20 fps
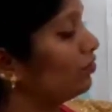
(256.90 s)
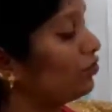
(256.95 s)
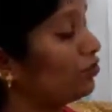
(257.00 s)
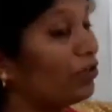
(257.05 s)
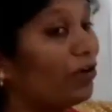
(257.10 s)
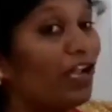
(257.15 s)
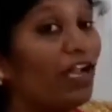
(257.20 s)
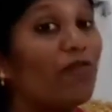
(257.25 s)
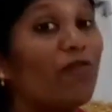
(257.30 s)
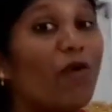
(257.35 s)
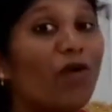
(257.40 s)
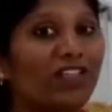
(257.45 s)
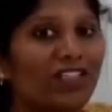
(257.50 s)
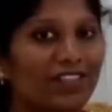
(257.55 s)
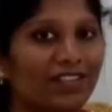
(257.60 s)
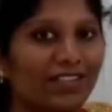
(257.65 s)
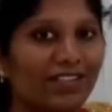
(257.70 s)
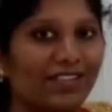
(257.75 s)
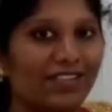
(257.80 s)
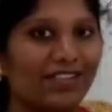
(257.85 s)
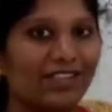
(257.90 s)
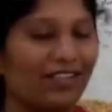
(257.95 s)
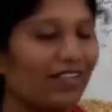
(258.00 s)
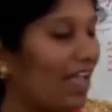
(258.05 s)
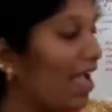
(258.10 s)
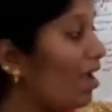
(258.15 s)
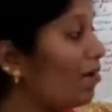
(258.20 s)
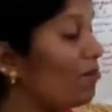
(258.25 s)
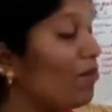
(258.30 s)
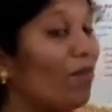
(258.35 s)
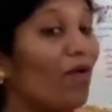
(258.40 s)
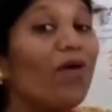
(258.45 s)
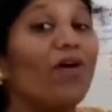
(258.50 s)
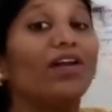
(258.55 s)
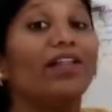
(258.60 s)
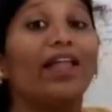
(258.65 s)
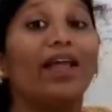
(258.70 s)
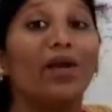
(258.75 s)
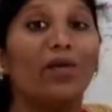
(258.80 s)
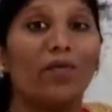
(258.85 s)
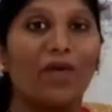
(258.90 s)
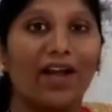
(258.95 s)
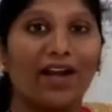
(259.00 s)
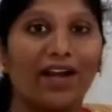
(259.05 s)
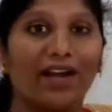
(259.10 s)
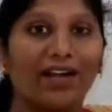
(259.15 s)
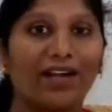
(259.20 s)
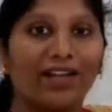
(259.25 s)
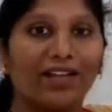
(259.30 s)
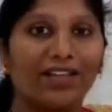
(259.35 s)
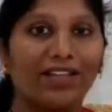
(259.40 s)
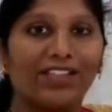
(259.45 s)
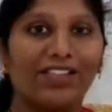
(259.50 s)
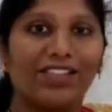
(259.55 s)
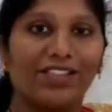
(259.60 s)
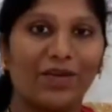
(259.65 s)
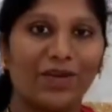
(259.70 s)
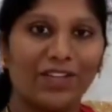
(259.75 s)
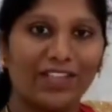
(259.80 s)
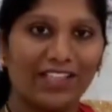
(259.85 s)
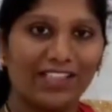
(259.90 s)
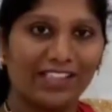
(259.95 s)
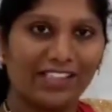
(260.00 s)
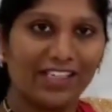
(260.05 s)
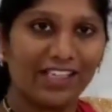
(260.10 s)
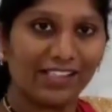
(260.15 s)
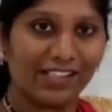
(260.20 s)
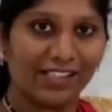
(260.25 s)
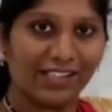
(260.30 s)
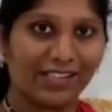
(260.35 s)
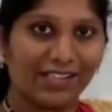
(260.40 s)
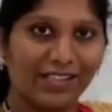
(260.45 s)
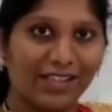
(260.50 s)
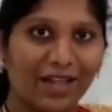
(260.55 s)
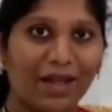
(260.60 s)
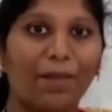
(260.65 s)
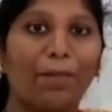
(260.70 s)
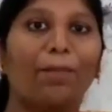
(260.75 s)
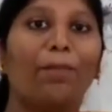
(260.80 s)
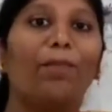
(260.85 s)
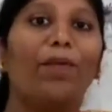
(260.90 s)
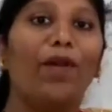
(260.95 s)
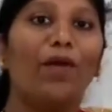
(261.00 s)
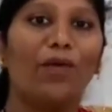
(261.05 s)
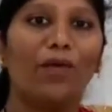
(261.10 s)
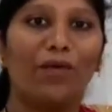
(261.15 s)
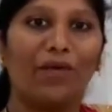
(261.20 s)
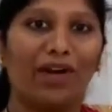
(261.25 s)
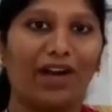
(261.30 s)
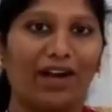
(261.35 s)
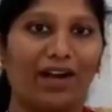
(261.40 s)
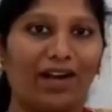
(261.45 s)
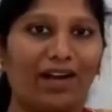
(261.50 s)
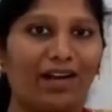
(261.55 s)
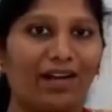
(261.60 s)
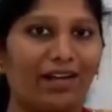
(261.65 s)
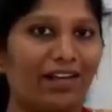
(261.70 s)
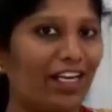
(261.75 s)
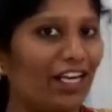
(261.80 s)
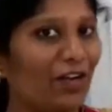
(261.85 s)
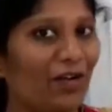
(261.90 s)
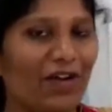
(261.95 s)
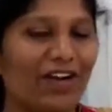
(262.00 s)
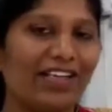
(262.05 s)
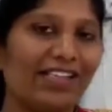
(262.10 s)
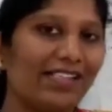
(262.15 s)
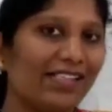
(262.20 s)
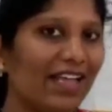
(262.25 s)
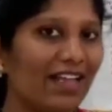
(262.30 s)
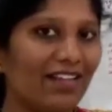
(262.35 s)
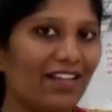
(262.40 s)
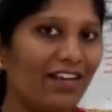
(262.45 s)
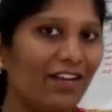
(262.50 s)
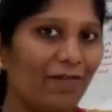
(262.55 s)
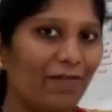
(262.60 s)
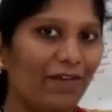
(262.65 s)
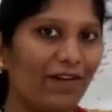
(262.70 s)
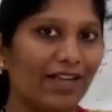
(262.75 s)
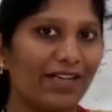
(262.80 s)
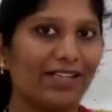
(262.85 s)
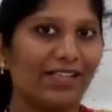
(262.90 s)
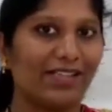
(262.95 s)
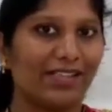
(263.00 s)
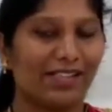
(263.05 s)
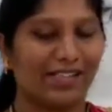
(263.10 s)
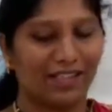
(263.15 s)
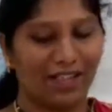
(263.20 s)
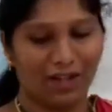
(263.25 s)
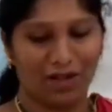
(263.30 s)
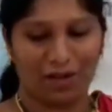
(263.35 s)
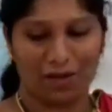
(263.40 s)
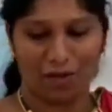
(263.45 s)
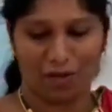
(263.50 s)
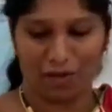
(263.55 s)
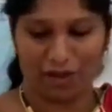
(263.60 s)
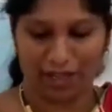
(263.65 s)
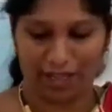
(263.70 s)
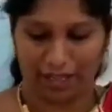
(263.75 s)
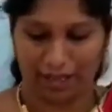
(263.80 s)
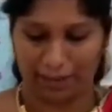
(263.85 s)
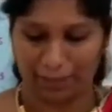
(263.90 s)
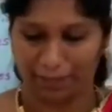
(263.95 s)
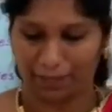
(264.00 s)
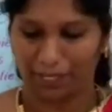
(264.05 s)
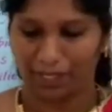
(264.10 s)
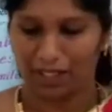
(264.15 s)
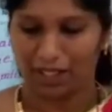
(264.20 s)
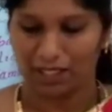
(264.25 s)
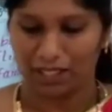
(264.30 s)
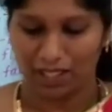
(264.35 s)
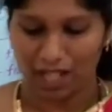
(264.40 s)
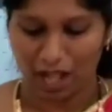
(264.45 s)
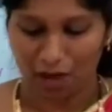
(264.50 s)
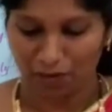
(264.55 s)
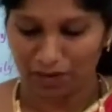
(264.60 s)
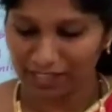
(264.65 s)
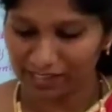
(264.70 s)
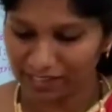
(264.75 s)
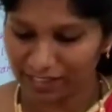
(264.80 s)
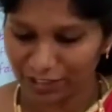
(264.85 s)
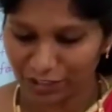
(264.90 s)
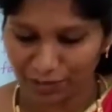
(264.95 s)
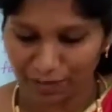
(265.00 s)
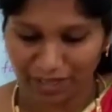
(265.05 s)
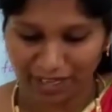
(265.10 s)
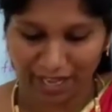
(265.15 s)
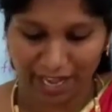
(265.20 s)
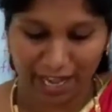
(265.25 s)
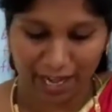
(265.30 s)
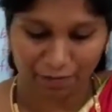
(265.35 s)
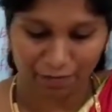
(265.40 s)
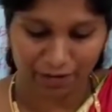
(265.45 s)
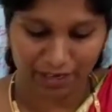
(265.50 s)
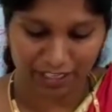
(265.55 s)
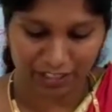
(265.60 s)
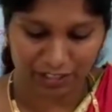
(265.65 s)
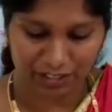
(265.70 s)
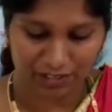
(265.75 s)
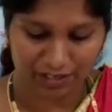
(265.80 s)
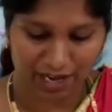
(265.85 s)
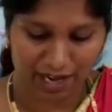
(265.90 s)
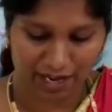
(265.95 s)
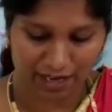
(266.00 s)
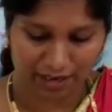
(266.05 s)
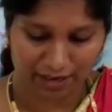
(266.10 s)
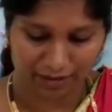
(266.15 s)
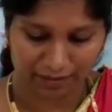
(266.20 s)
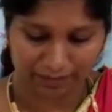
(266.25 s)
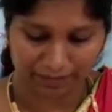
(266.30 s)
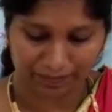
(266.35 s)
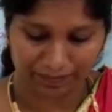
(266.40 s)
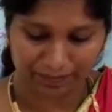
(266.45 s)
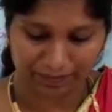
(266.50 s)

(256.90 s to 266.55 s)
3 watches. They are more than one. So this is plural. Did you understand the difference? Okay. Now listen to me carefully, children.